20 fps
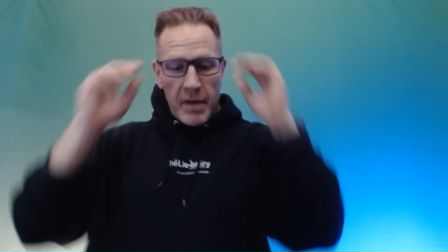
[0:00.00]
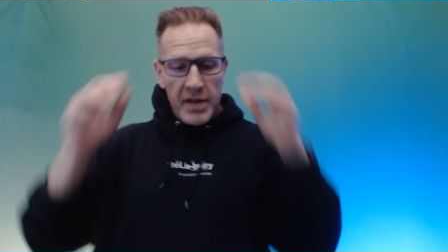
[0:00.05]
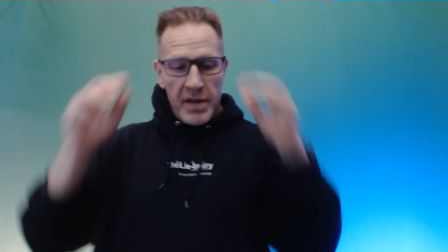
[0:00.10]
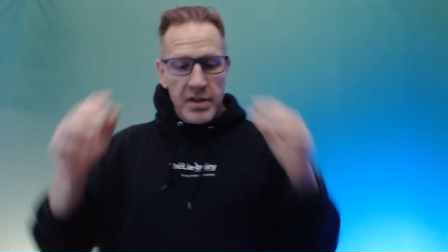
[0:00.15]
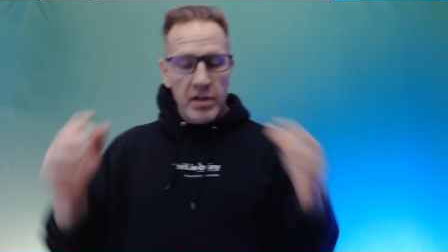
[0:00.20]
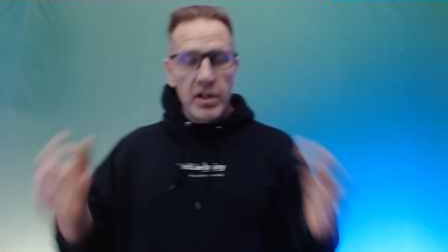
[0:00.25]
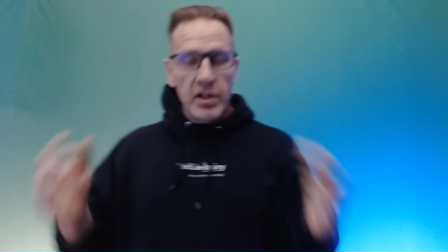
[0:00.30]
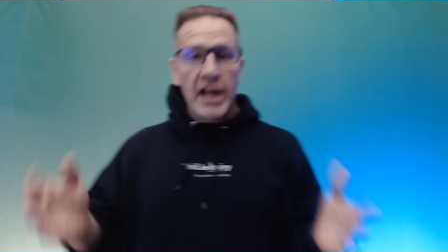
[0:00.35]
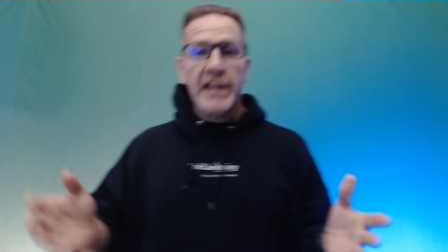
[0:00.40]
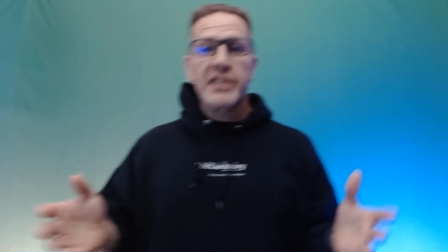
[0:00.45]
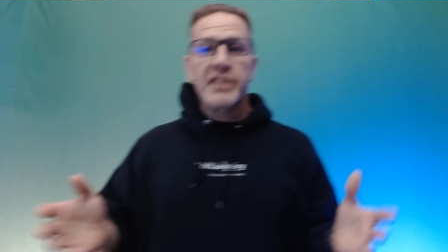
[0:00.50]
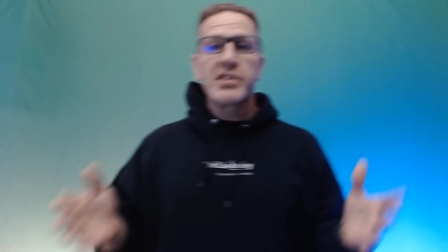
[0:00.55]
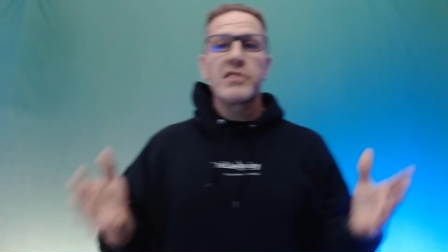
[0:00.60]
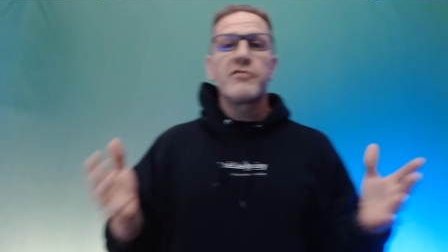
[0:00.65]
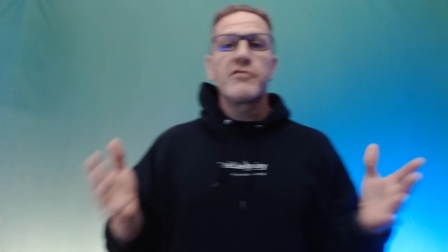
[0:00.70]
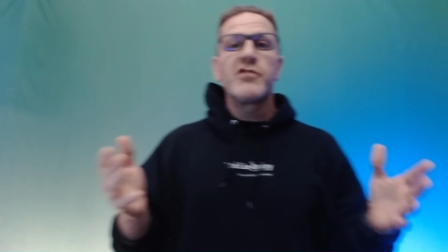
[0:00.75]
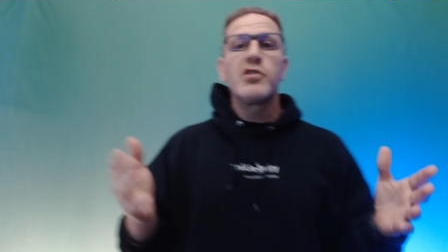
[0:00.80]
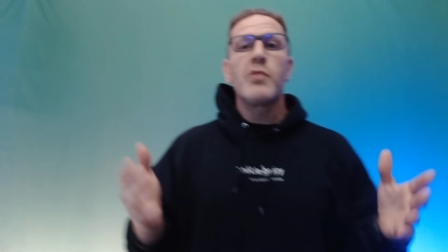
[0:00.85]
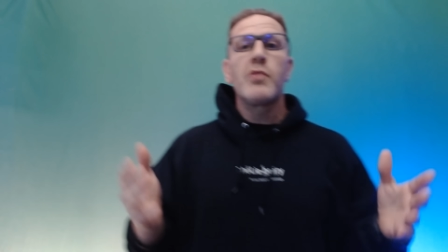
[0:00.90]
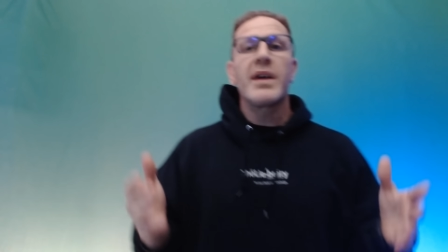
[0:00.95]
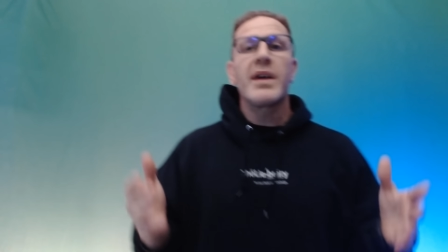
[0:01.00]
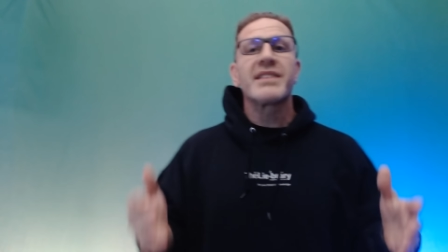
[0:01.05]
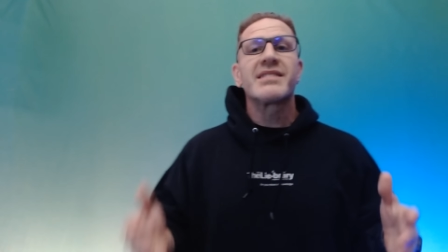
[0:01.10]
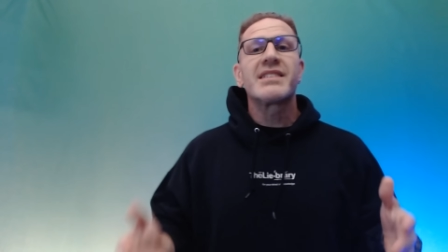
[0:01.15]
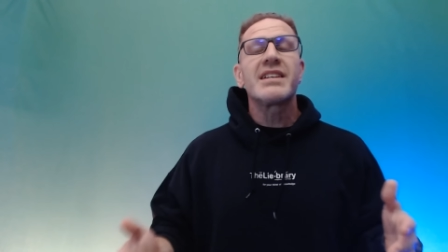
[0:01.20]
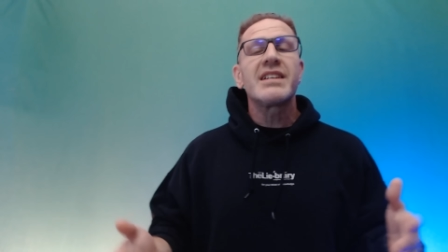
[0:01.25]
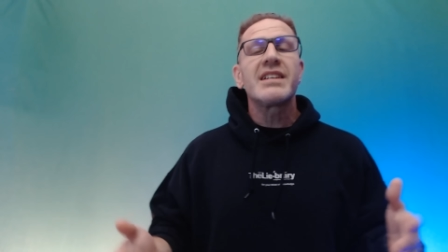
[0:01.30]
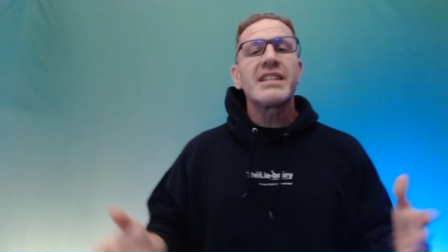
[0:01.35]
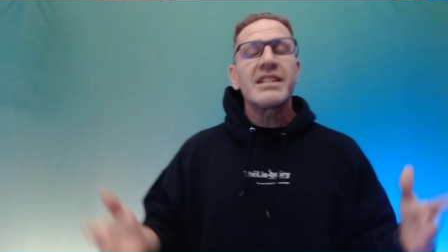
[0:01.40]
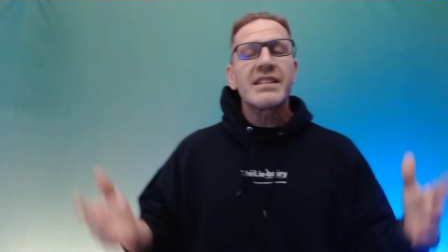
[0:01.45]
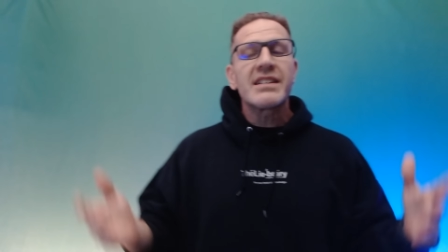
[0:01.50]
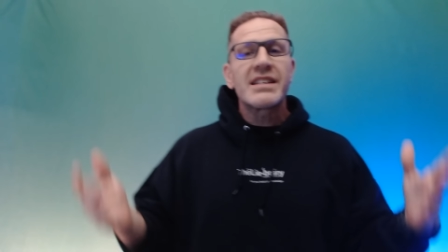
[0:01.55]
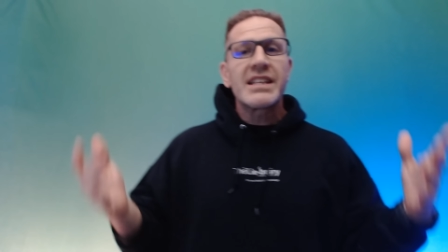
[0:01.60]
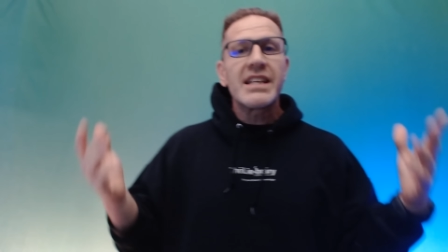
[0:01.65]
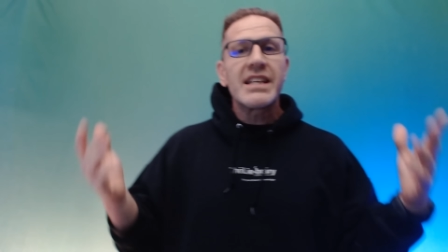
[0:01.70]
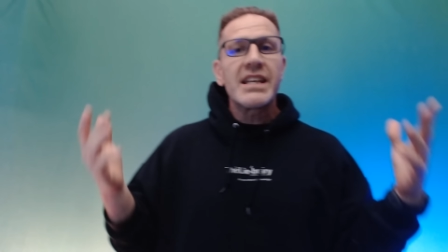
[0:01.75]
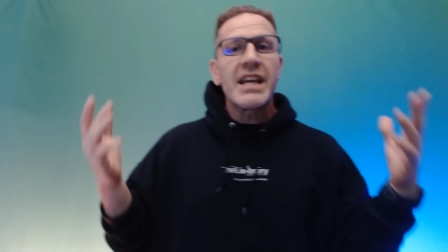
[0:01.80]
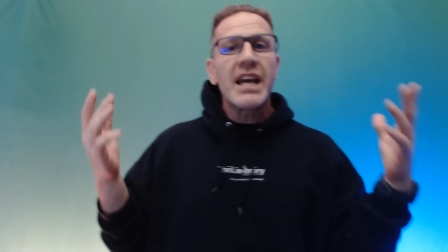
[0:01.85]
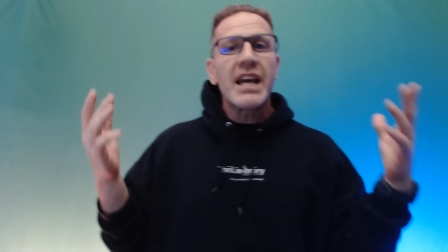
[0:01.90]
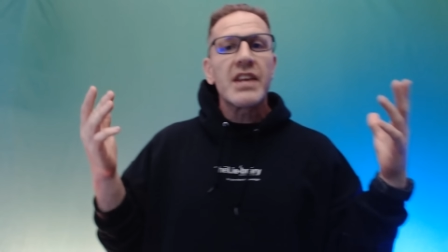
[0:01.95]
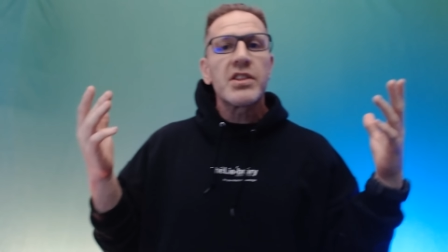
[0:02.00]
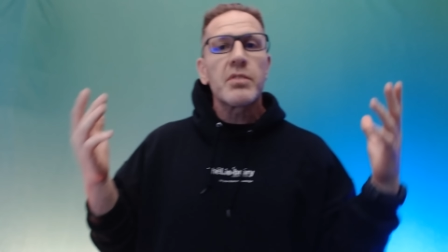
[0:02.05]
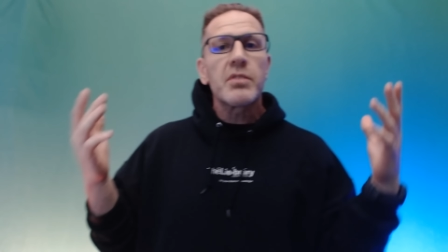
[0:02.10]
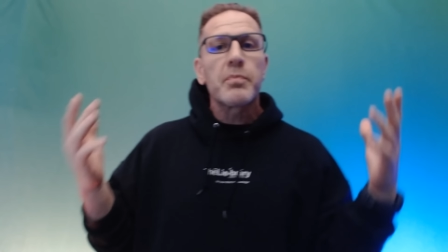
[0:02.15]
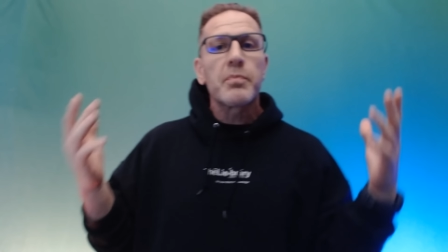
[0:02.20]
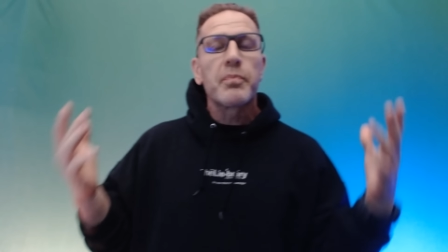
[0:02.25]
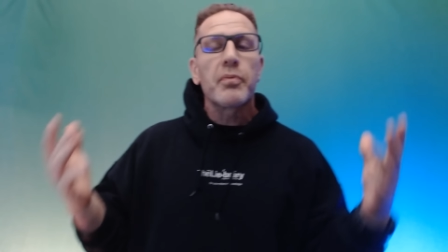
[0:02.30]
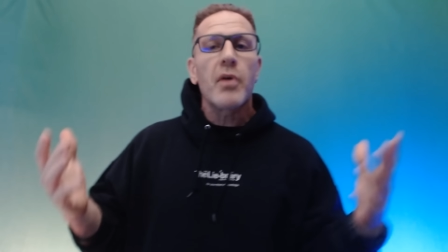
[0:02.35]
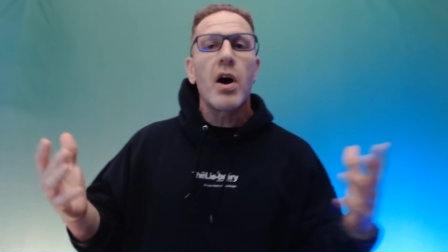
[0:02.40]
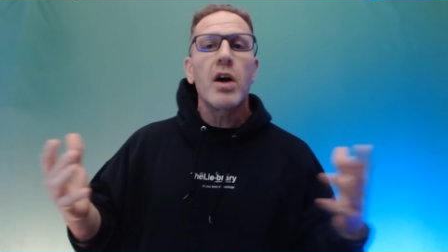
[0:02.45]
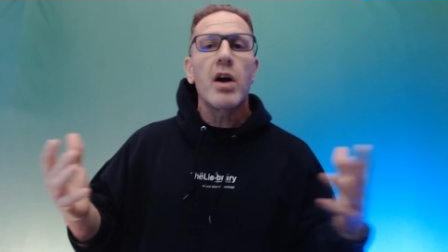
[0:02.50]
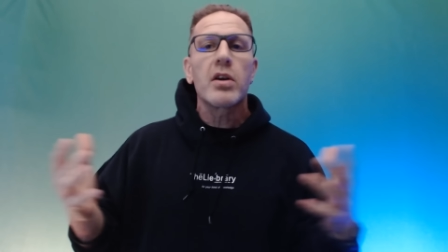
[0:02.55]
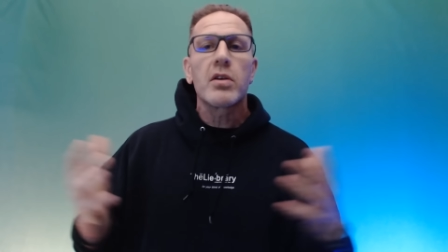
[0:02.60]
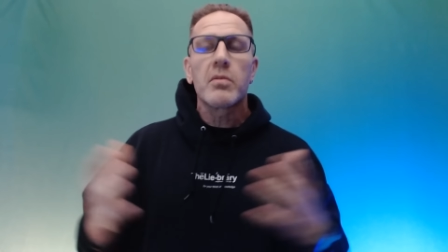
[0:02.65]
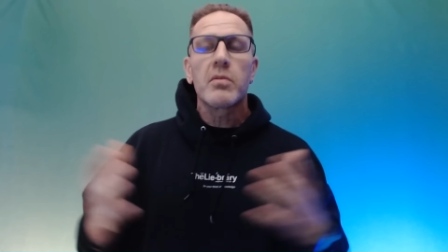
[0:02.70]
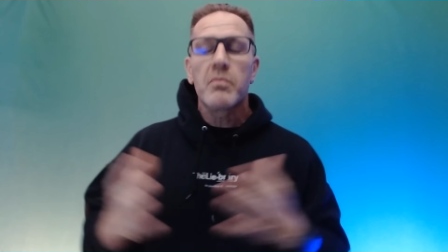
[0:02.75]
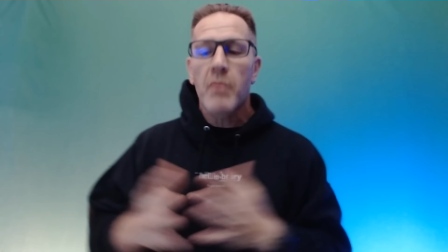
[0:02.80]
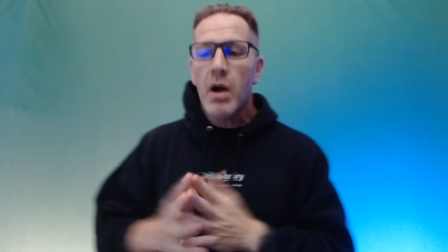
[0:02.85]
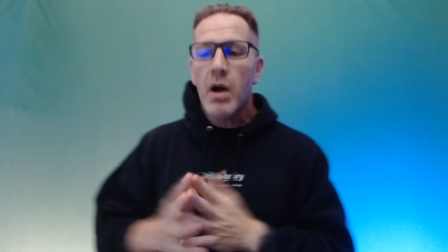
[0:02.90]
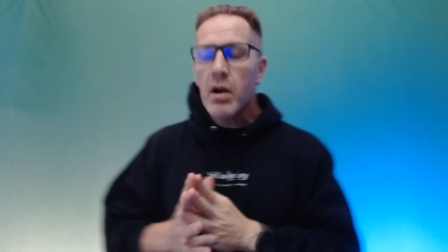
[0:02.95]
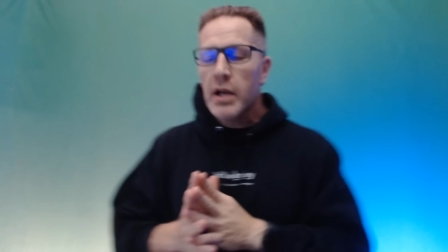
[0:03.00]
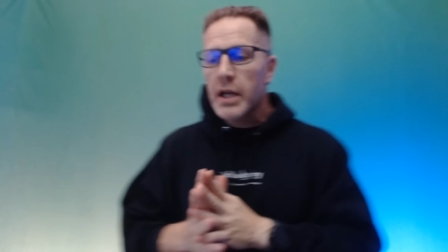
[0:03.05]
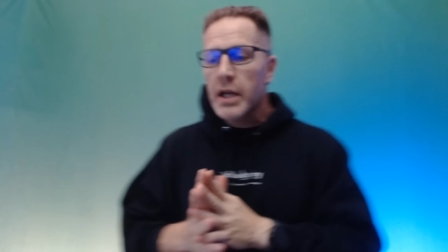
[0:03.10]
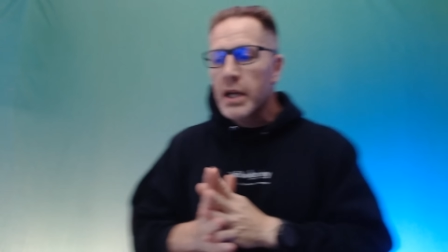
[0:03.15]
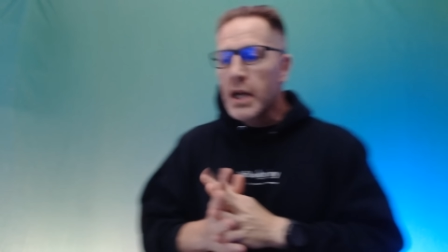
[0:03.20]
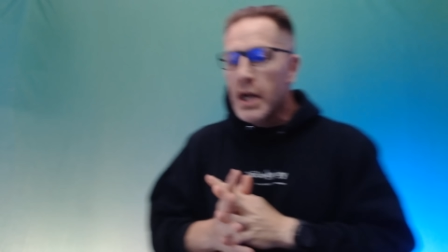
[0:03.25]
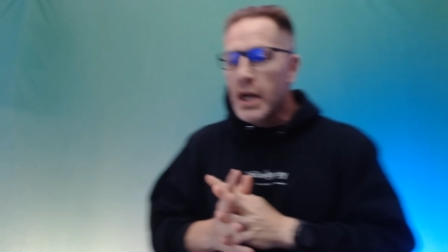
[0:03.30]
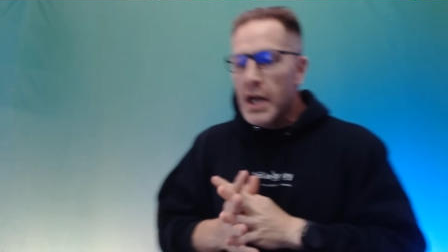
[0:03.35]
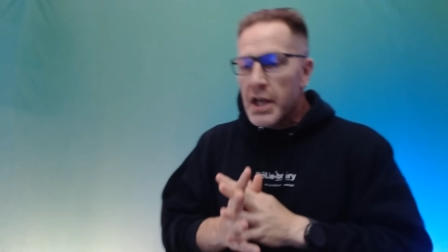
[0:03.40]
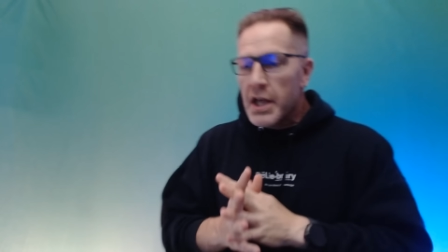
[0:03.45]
by the likes of USDC and the broader market?